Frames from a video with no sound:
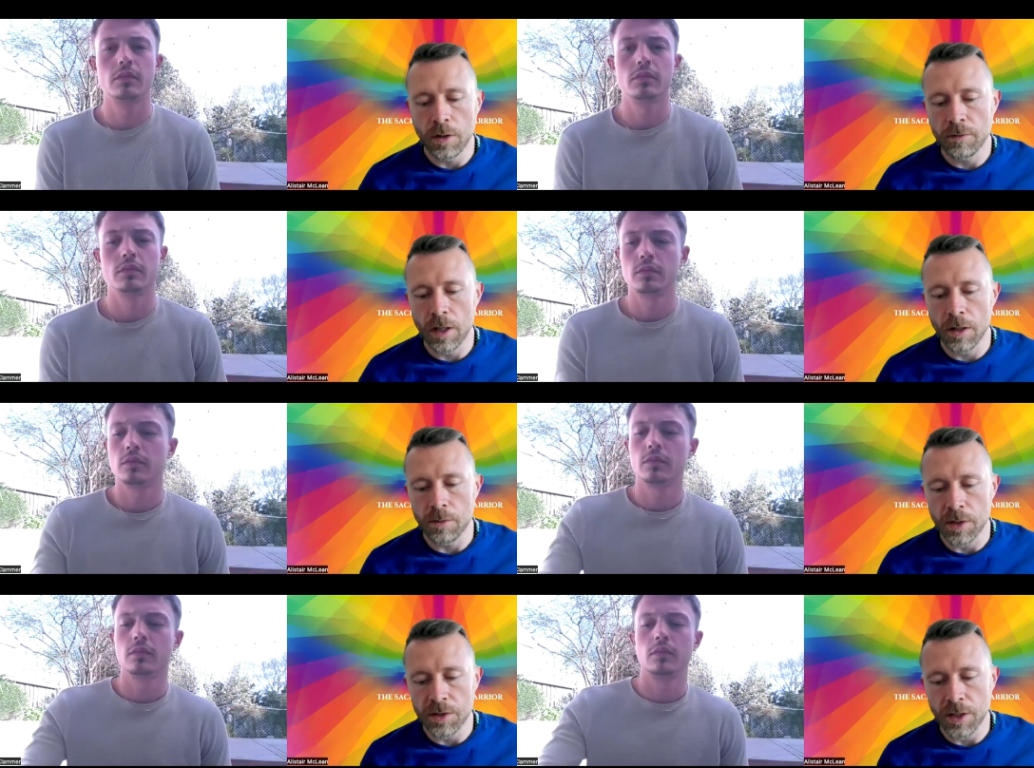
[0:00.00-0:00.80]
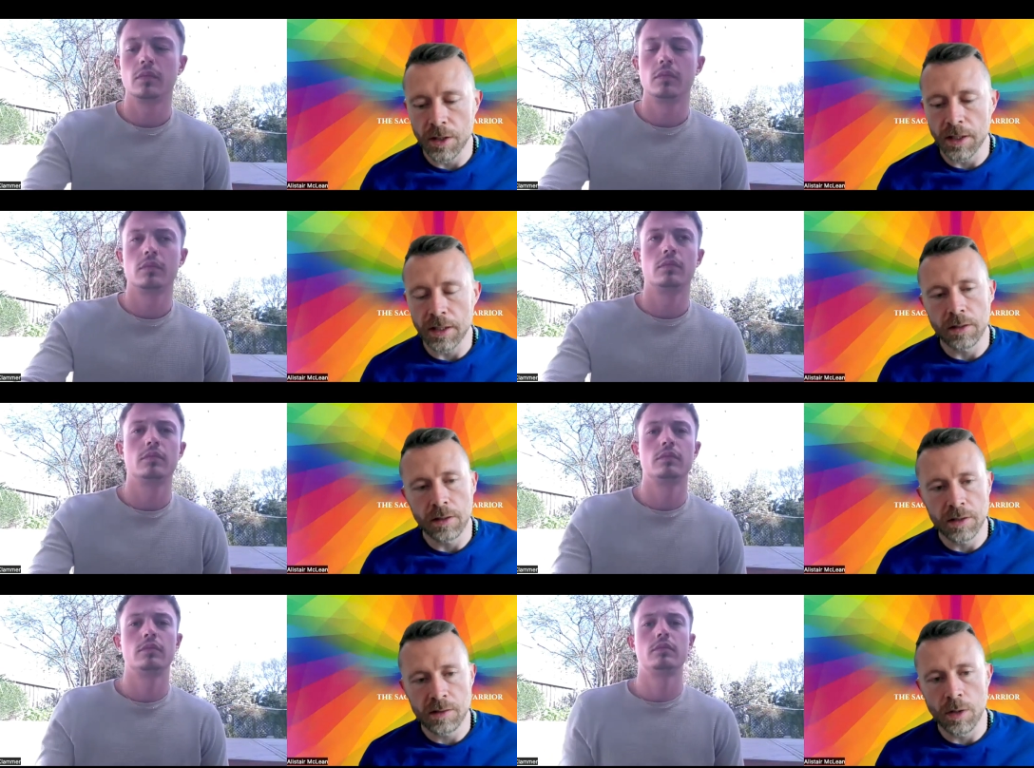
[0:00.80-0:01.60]
Speaker 1: what I've learned on my journey, and,
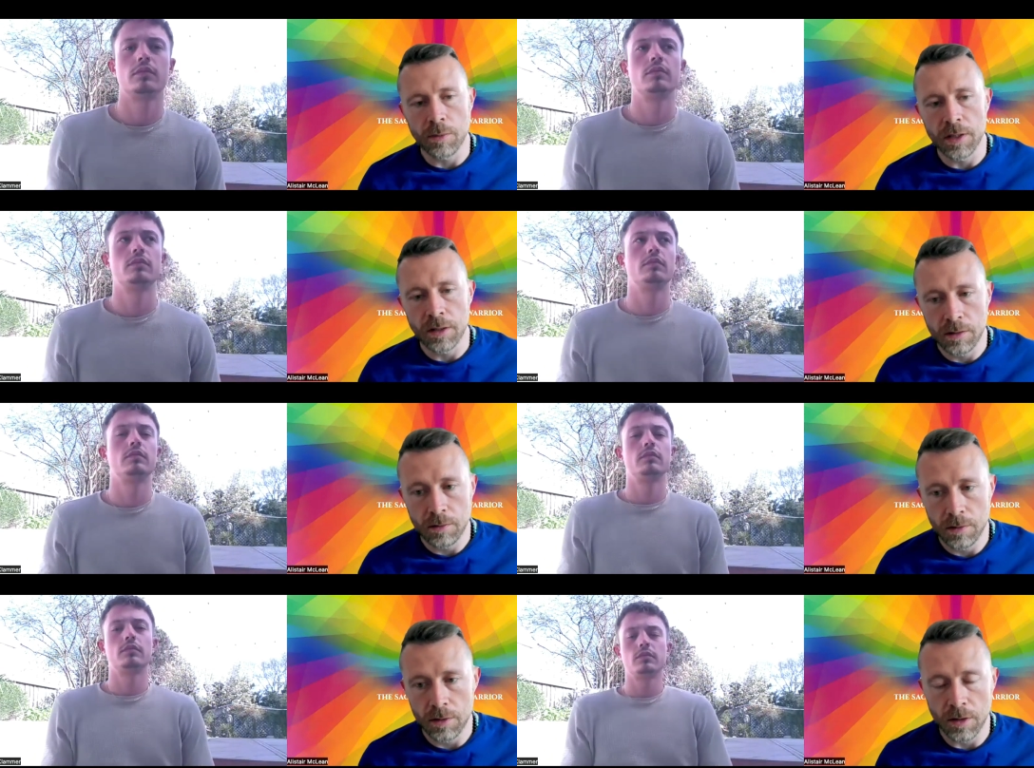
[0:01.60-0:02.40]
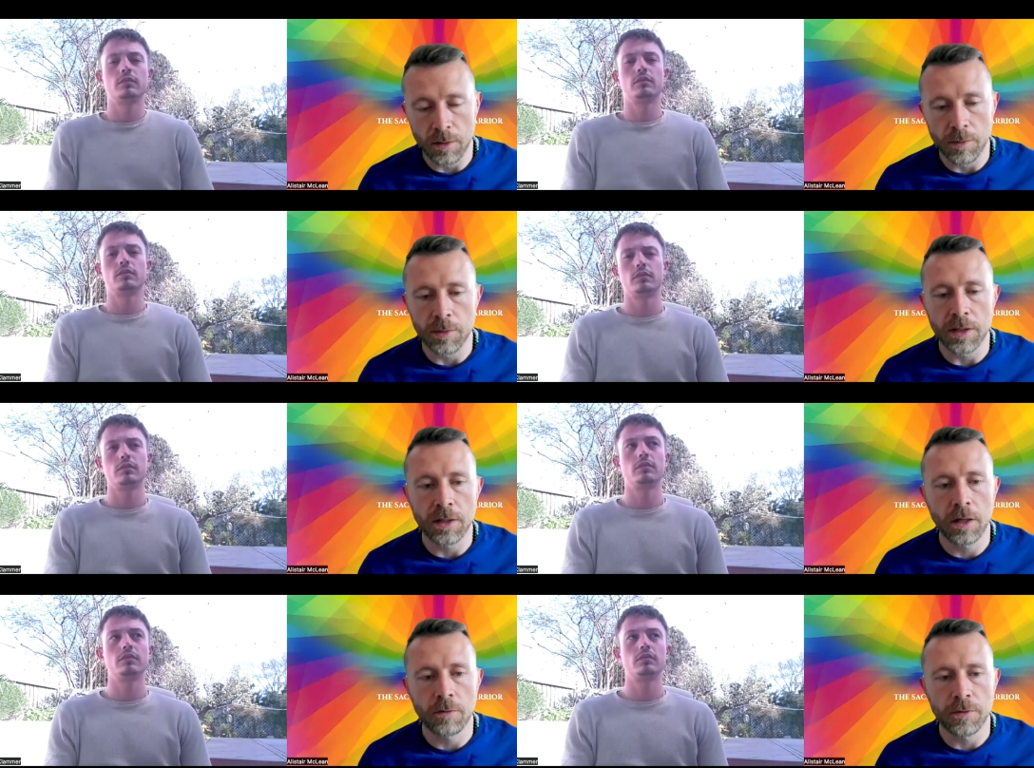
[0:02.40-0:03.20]
and this might be, you know, might
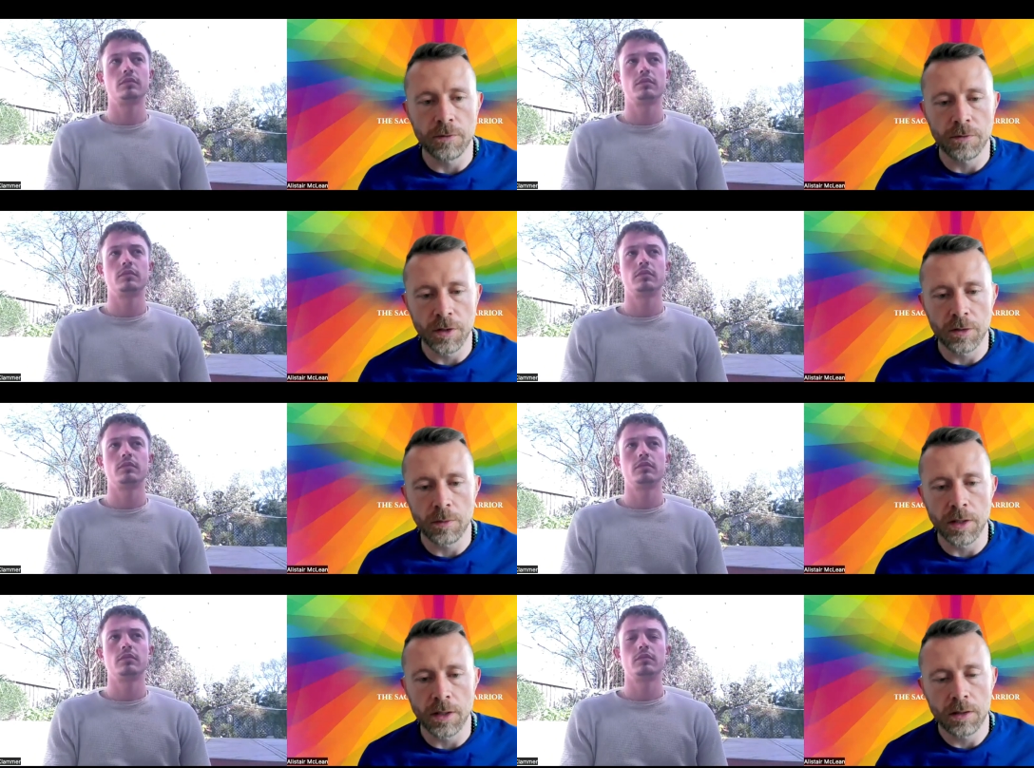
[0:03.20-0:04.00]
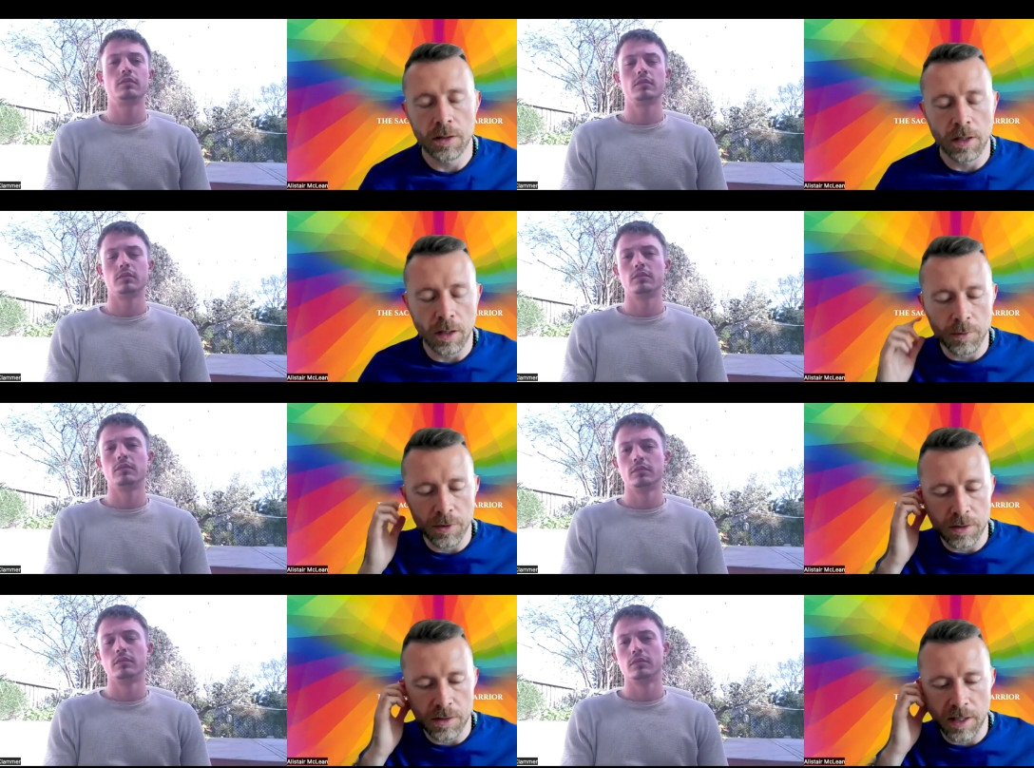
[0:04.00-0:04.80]
be helpful for you, might help you
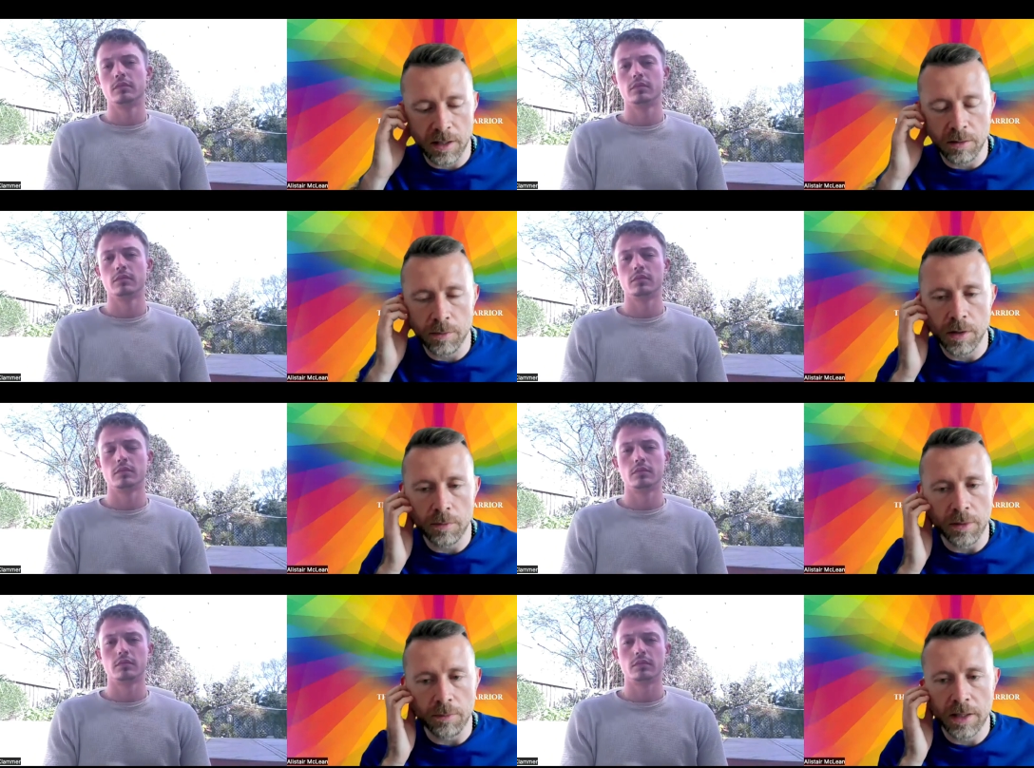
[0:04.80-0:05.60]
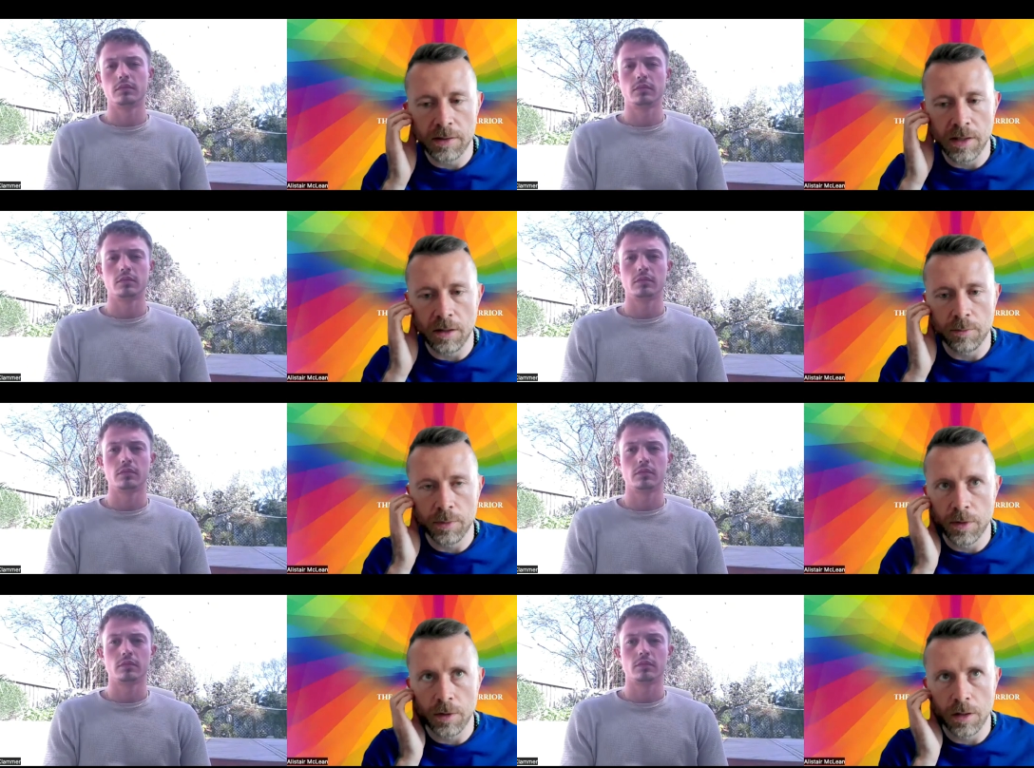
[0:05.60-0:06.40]
understand a, a bit better how the,
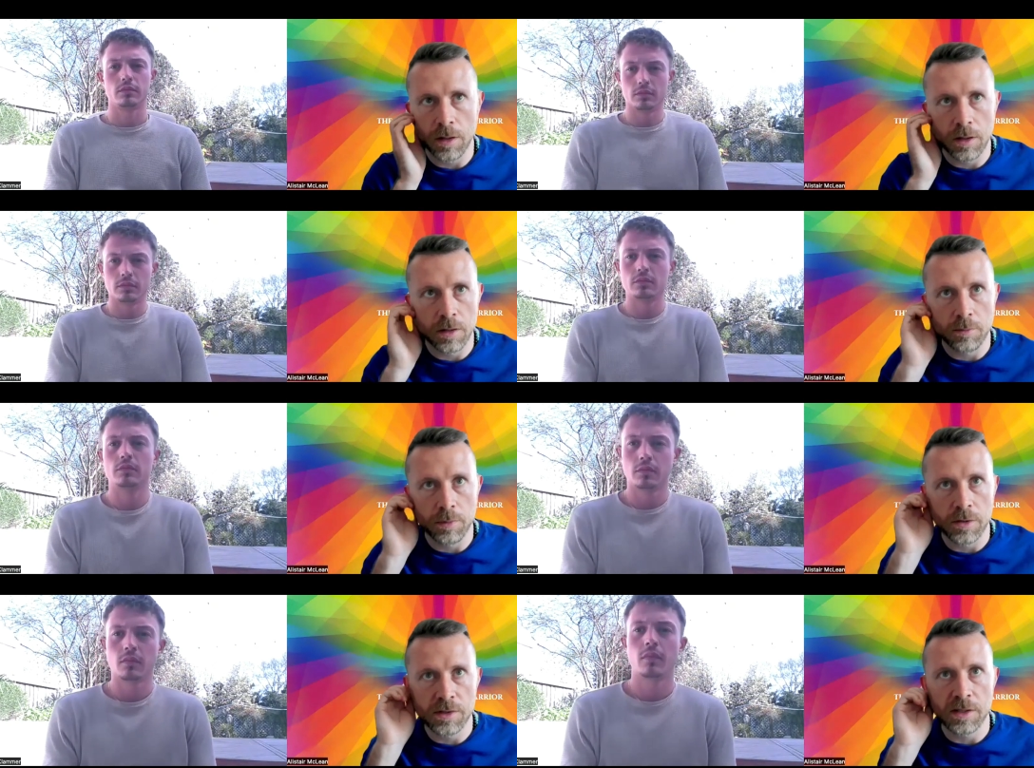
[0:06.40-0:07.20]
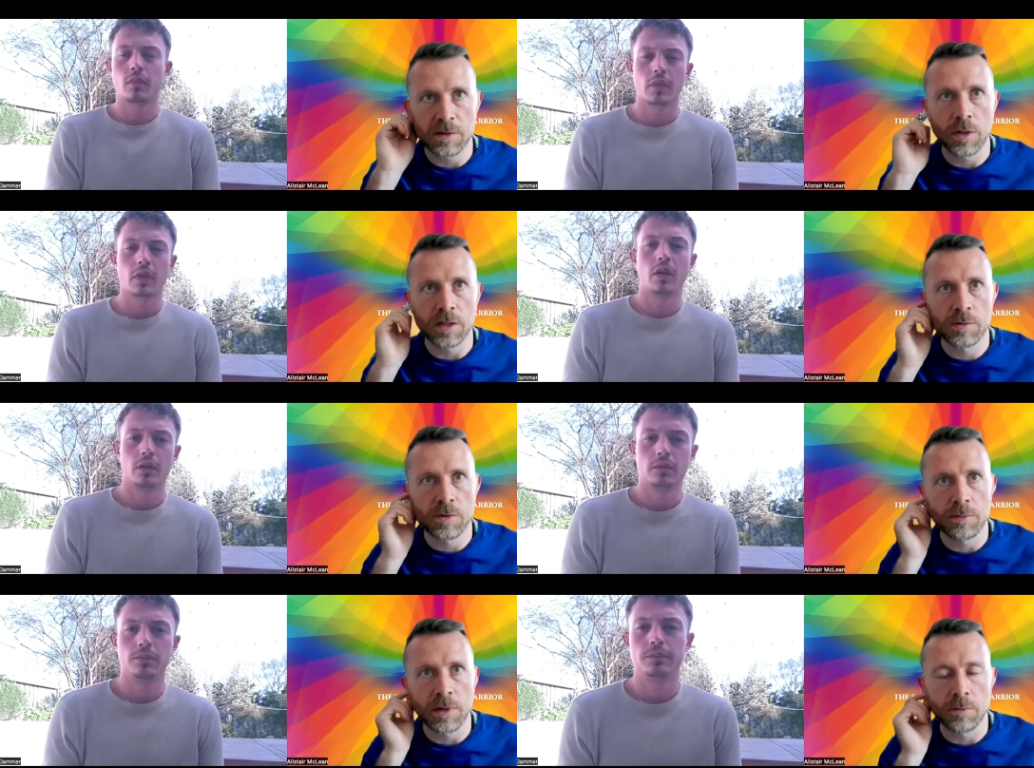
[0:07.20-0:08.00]
pro uh, the process works
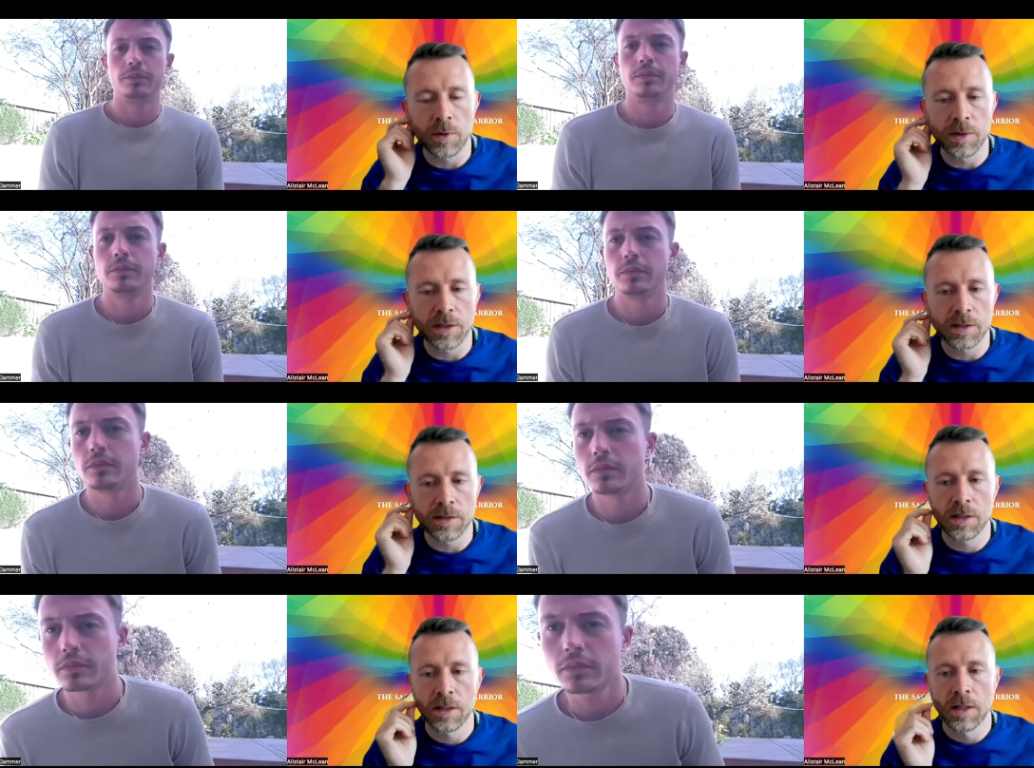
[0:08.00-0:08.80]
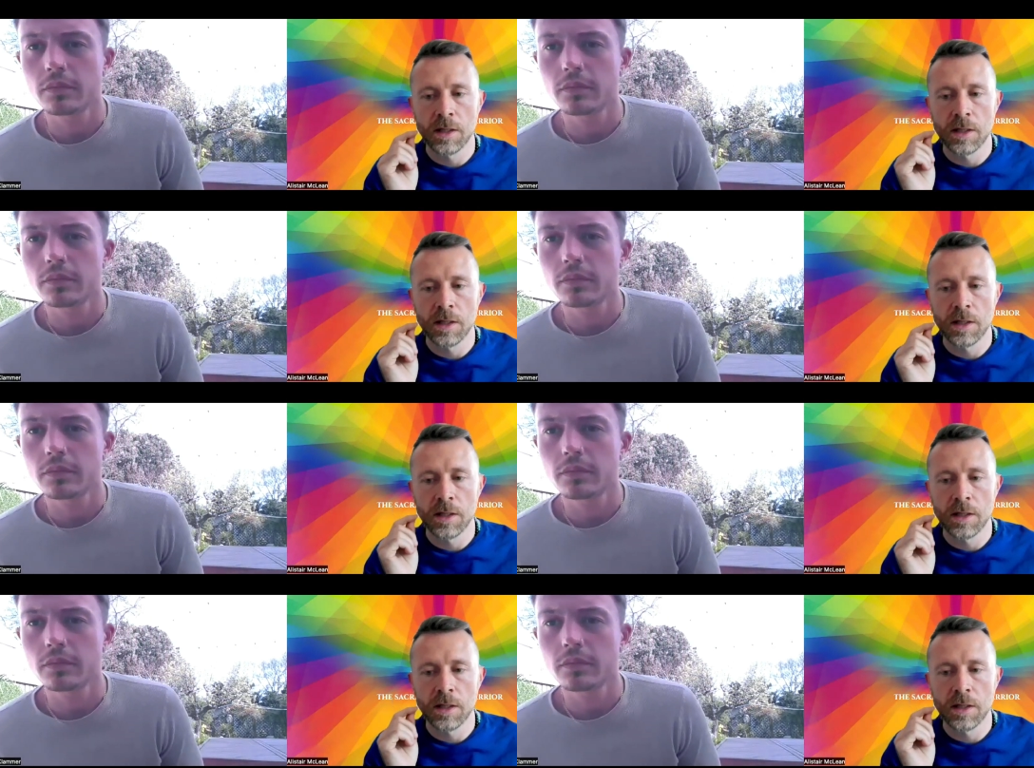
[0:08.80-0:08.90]
between men and women, is